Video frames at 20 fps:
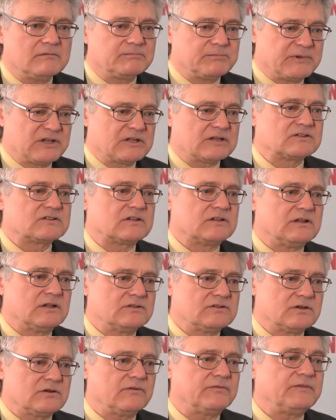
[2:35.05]
because of the
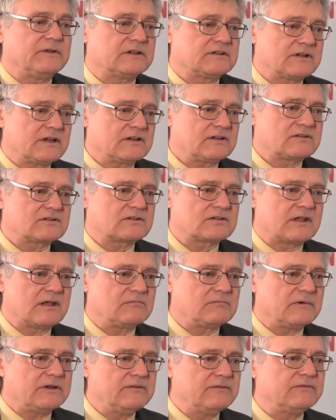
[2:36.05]
geophysics
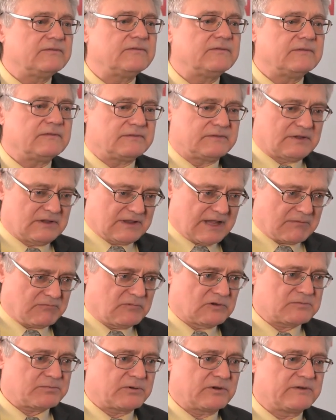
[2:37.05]
that we've that
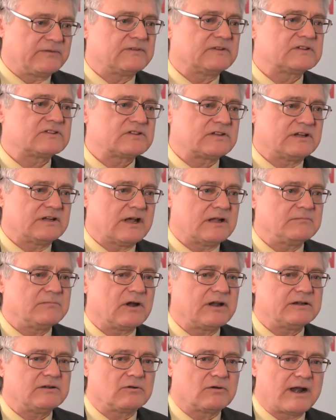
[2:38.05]
was previously done
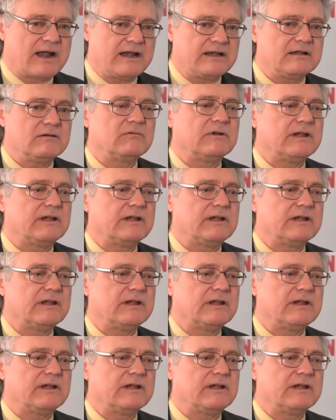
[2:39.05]
by Noranda.